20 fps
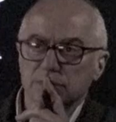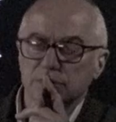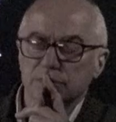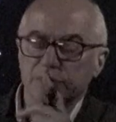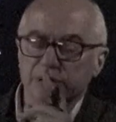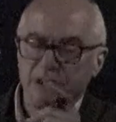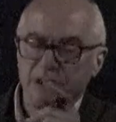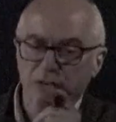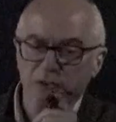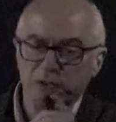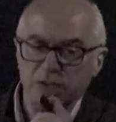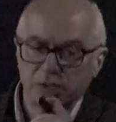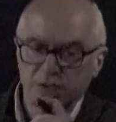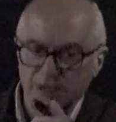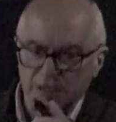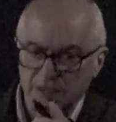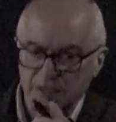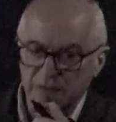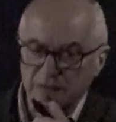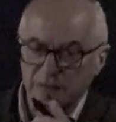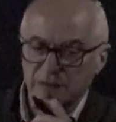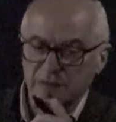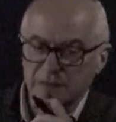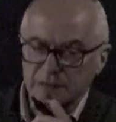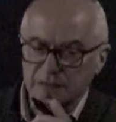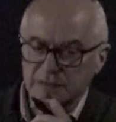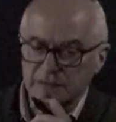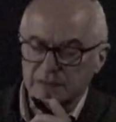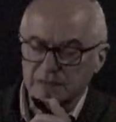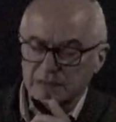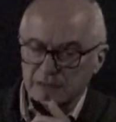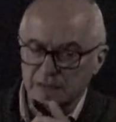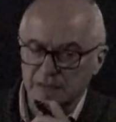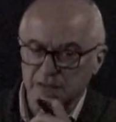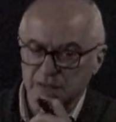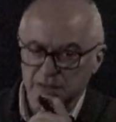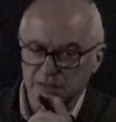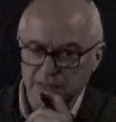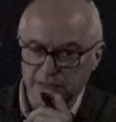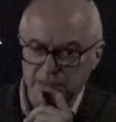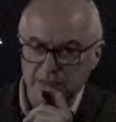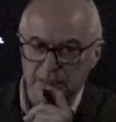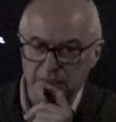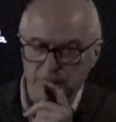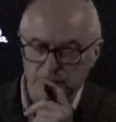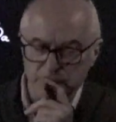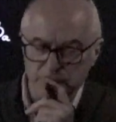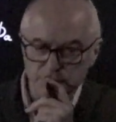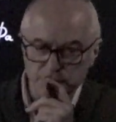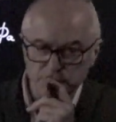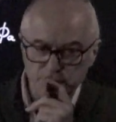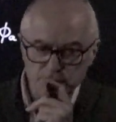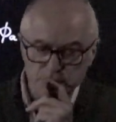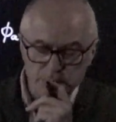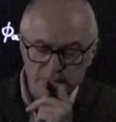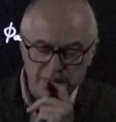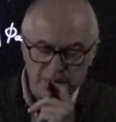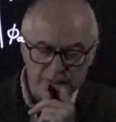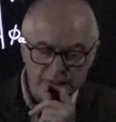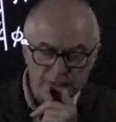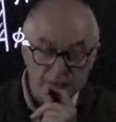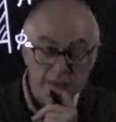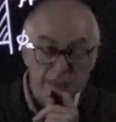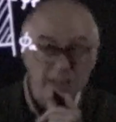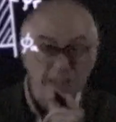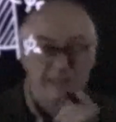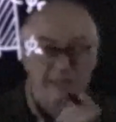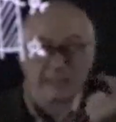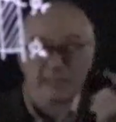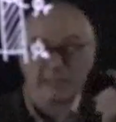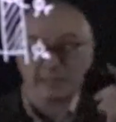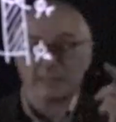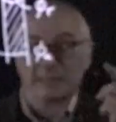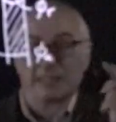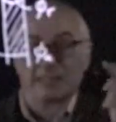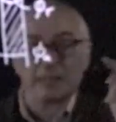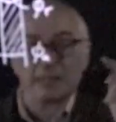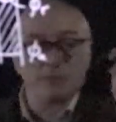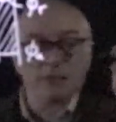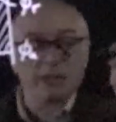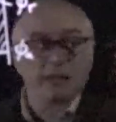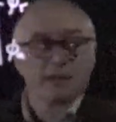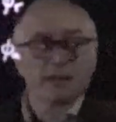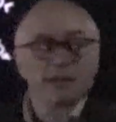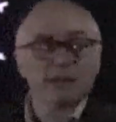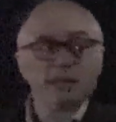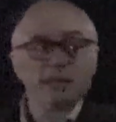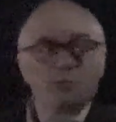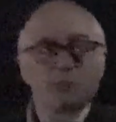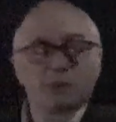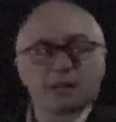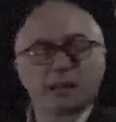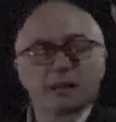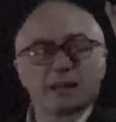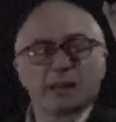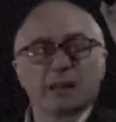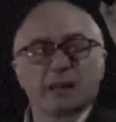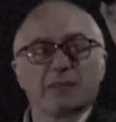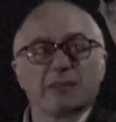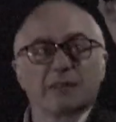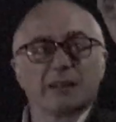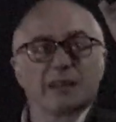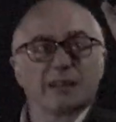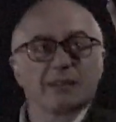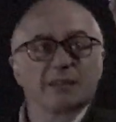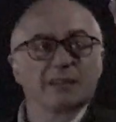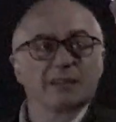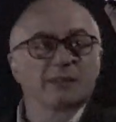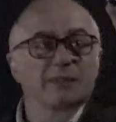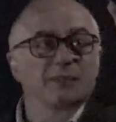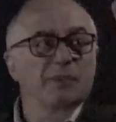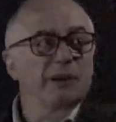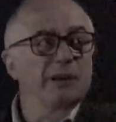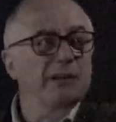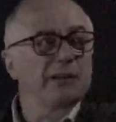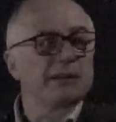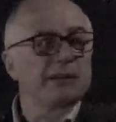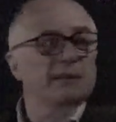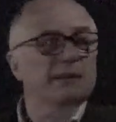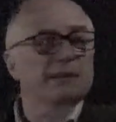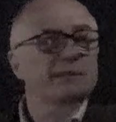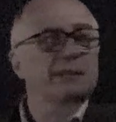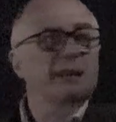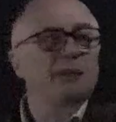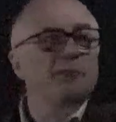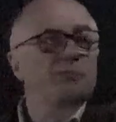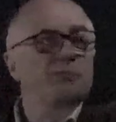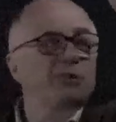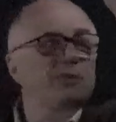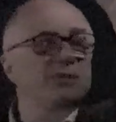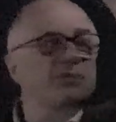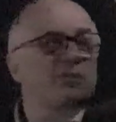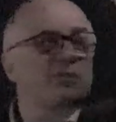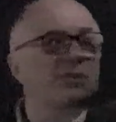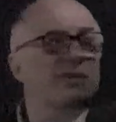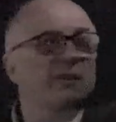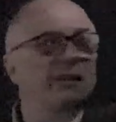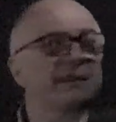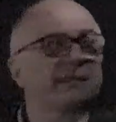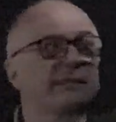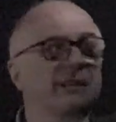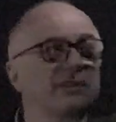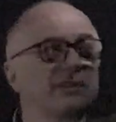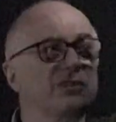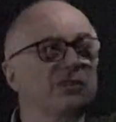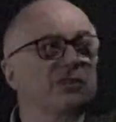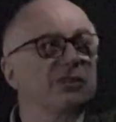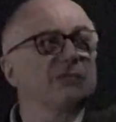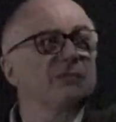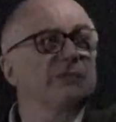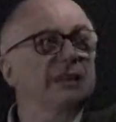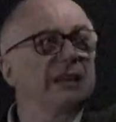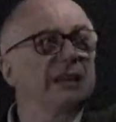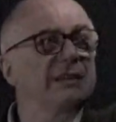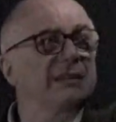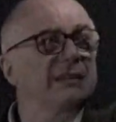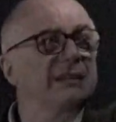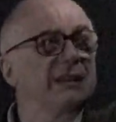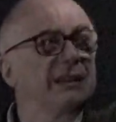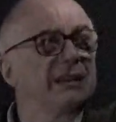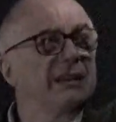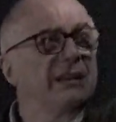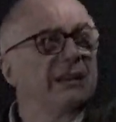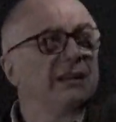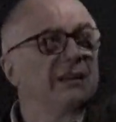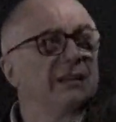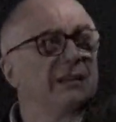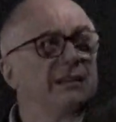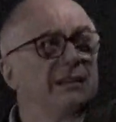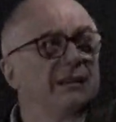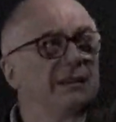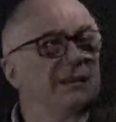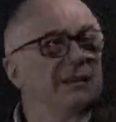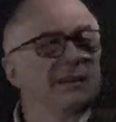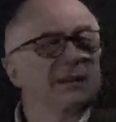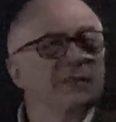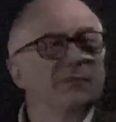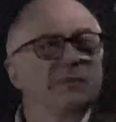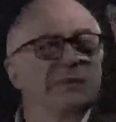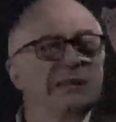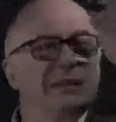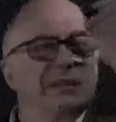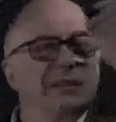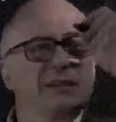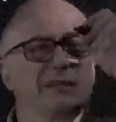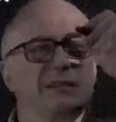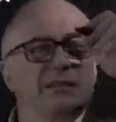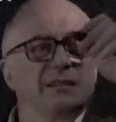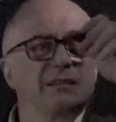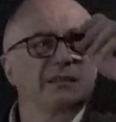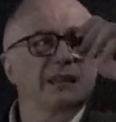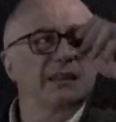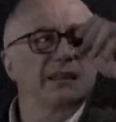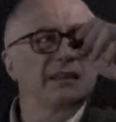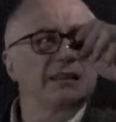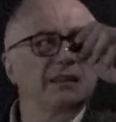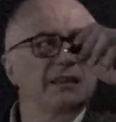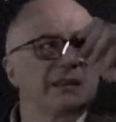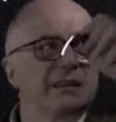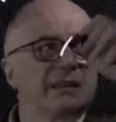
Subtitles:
because of the hysteresis in contact angle. Similarly, we can have another example. So let's assume that this is an